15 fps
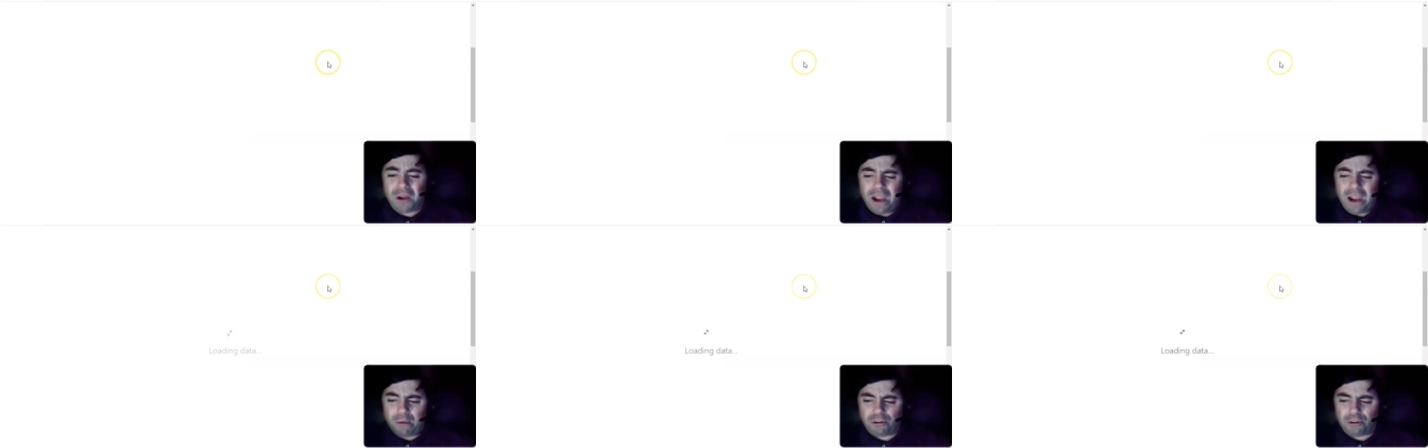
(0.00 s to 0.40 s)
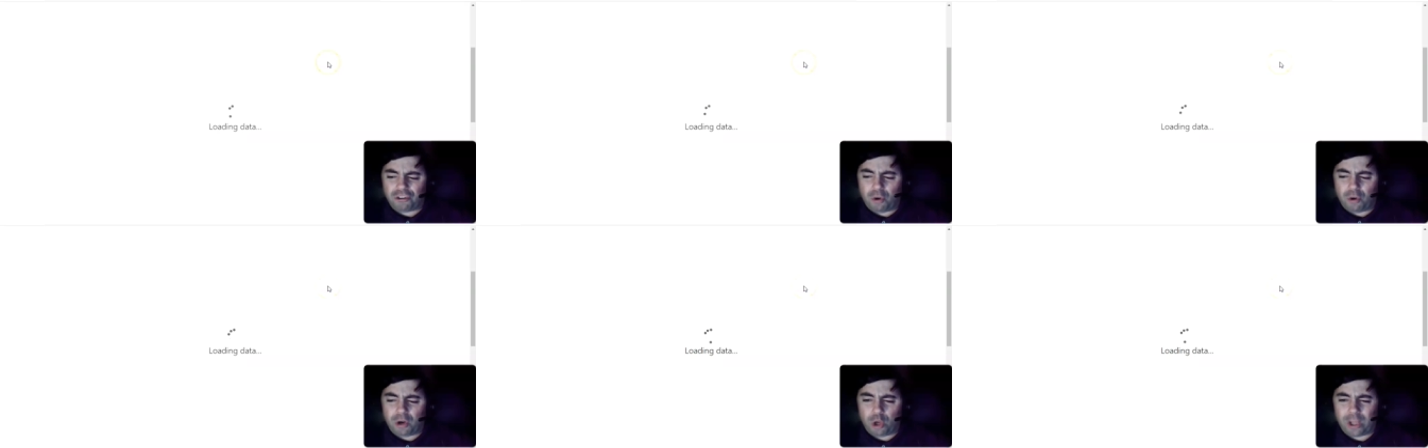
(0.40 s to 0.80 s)
and we're just
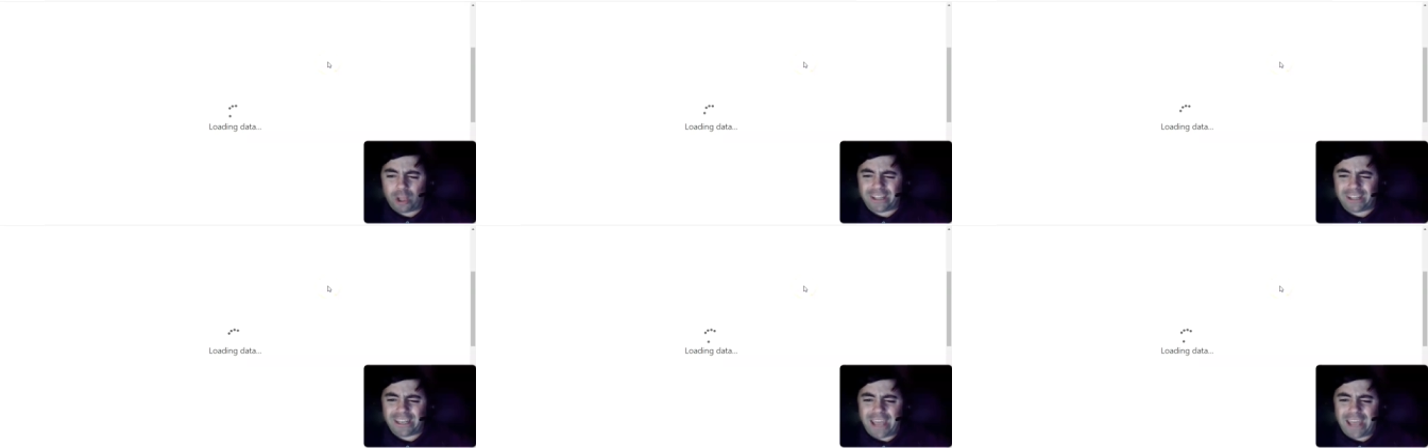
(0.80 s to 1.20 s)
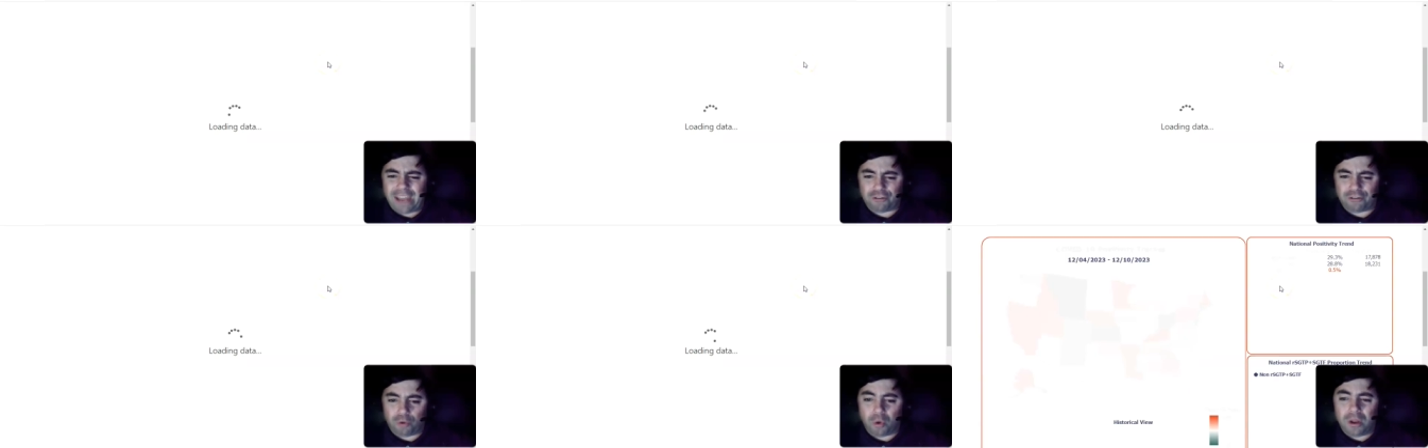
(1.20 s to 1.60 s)
going to look at the
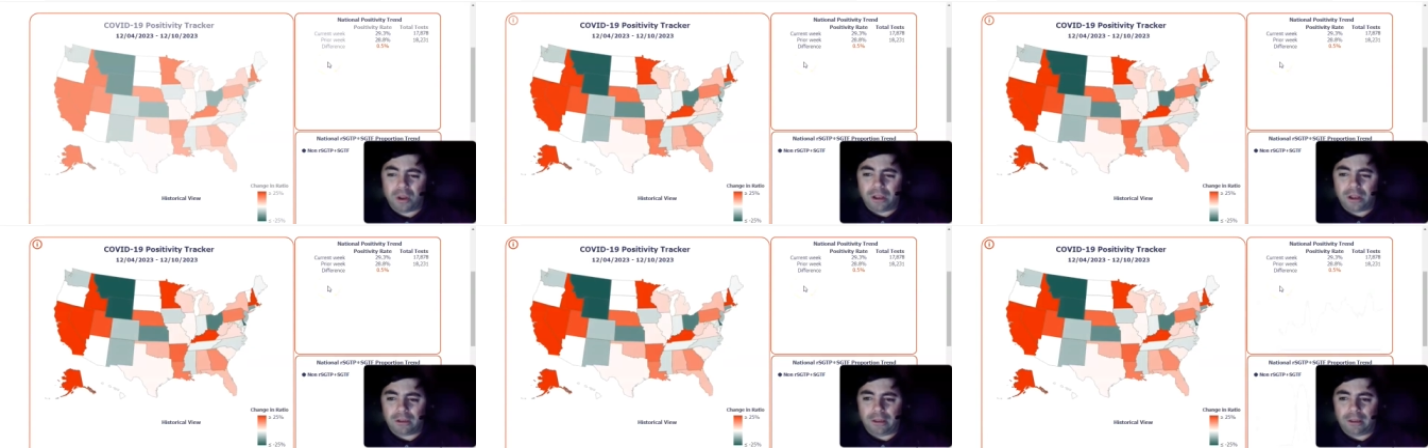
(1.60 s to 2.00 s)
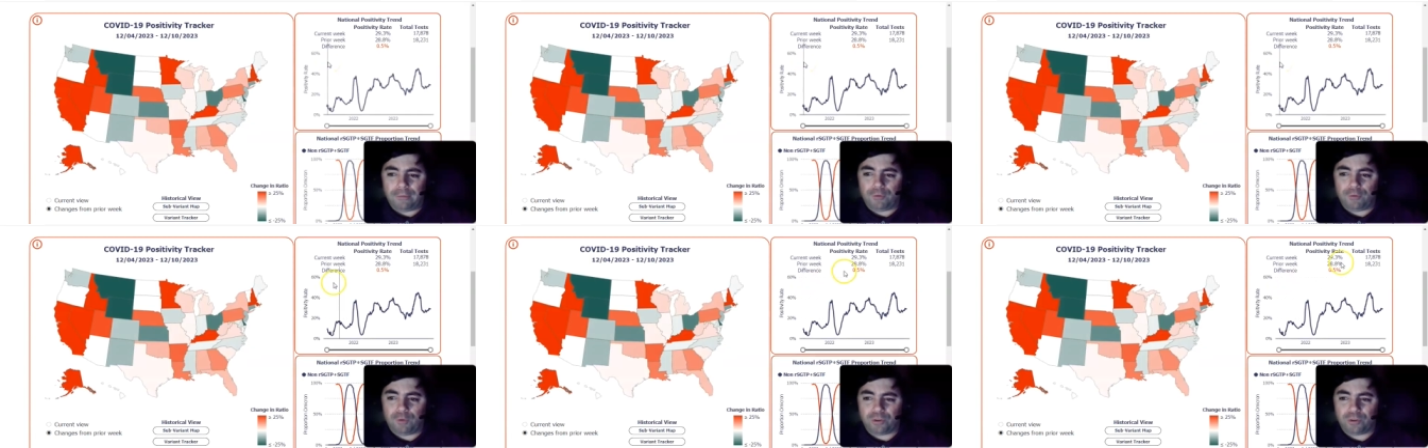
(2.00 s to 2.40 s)
national
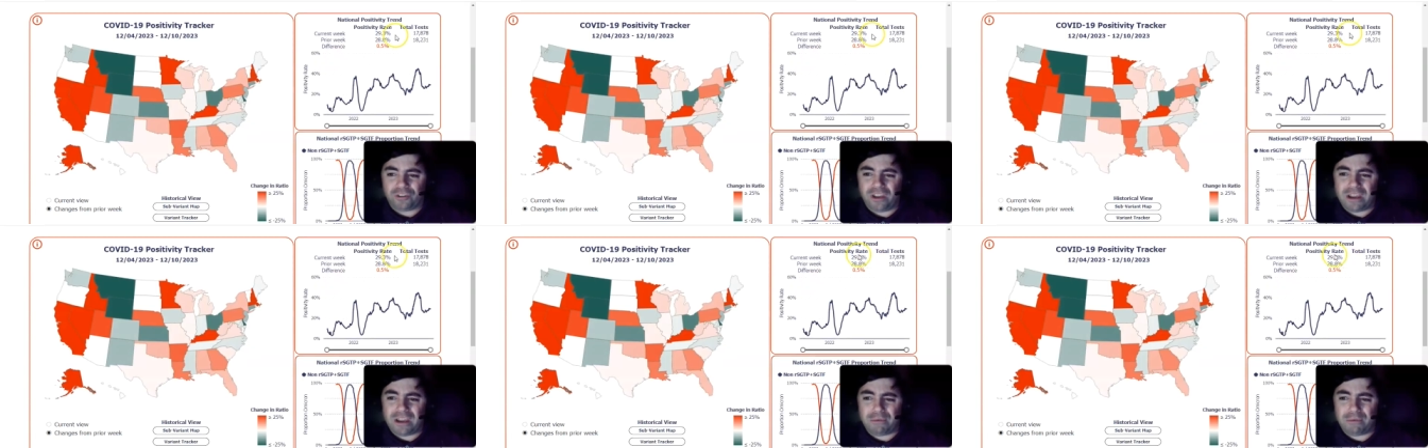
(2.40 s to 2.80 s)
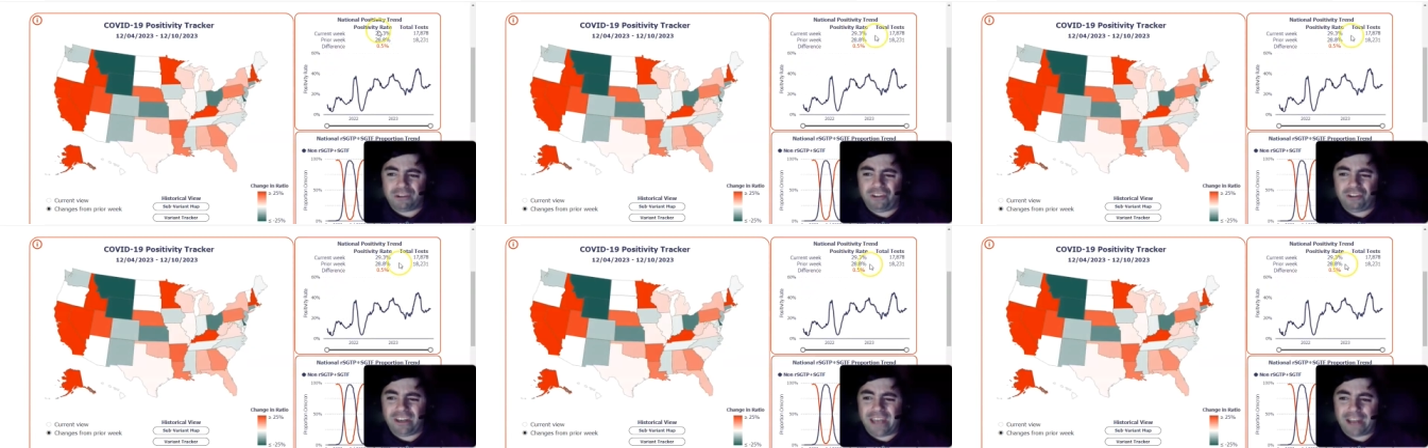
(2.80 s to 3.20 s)
level for today, and we can
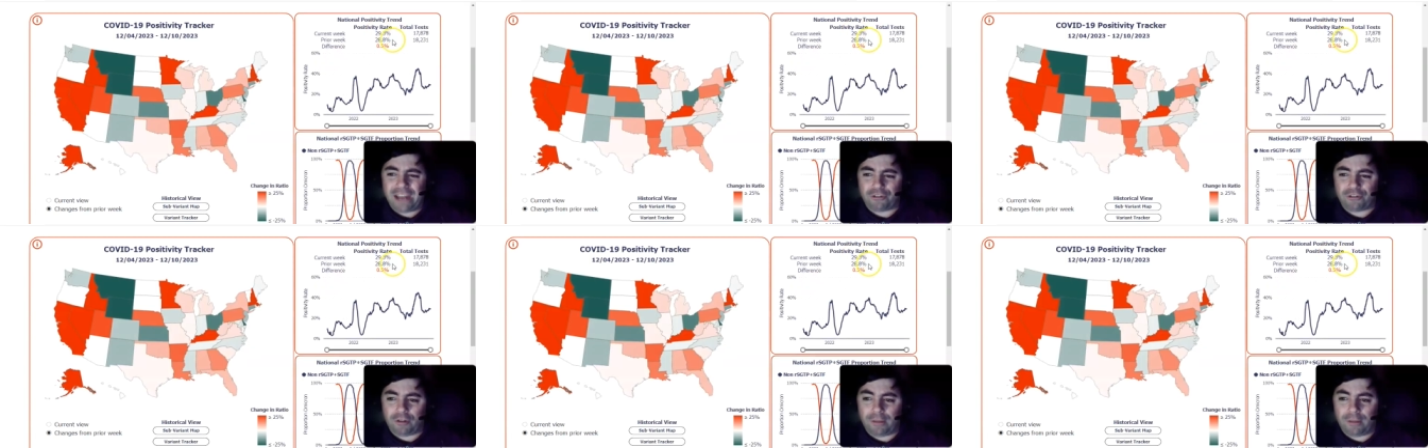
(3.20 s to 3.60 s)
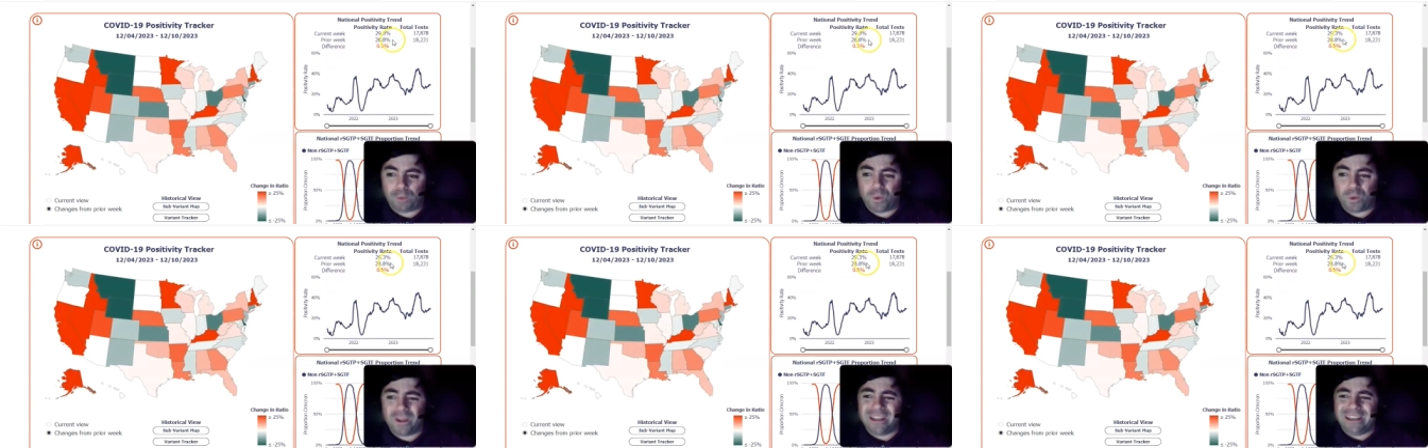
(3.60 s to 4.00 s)
see the national
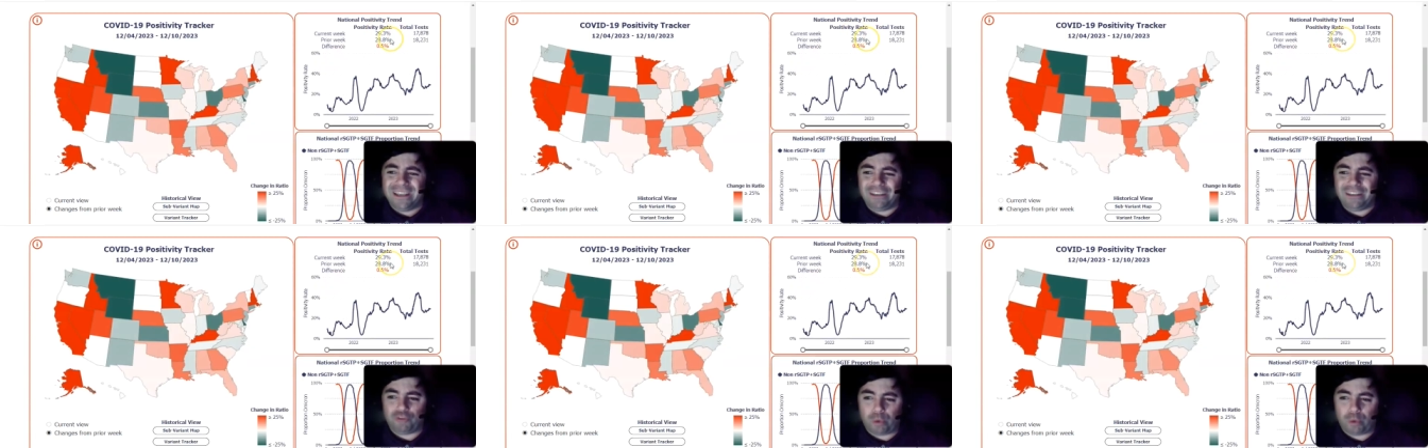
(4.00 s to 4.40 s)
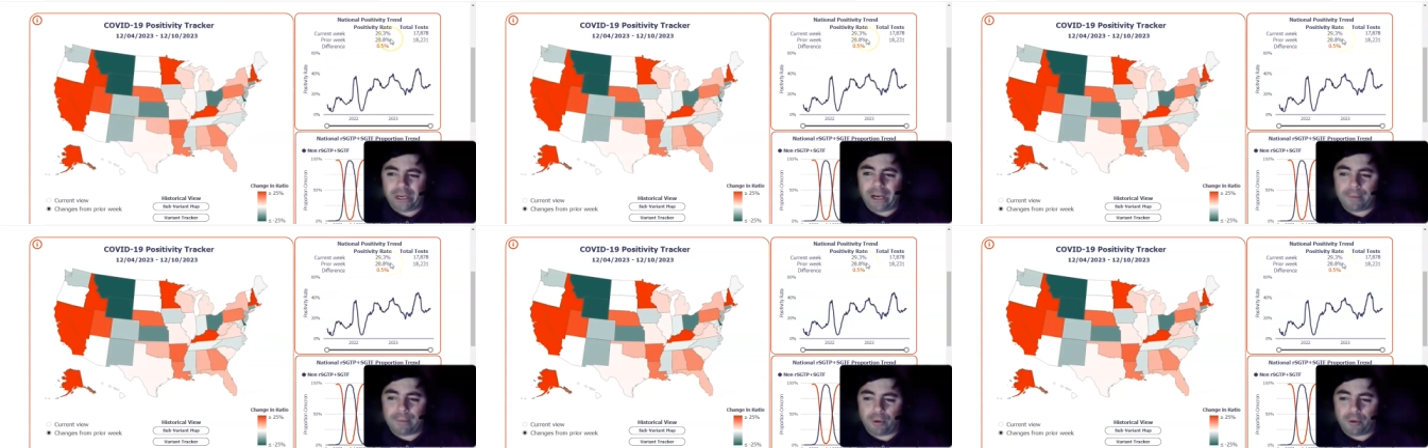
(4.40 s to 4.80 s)
level is
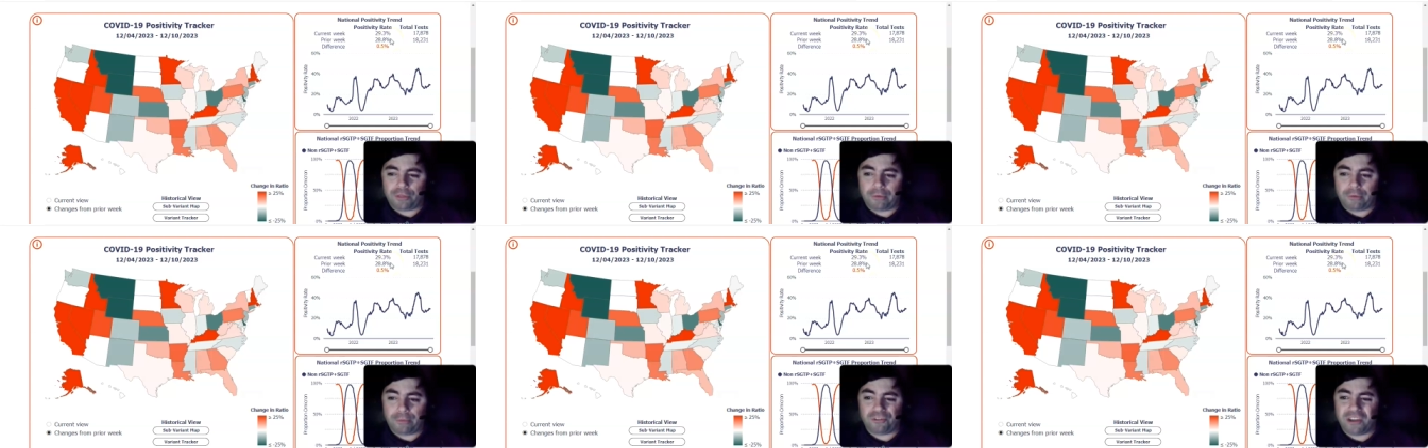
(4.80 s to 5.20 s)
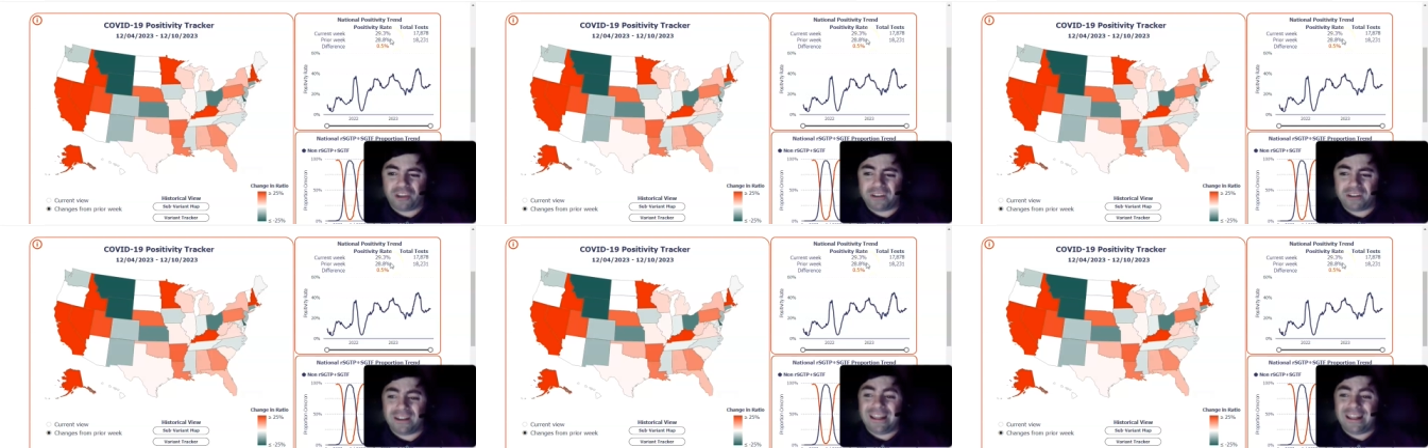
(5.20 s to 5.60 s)
29.3%.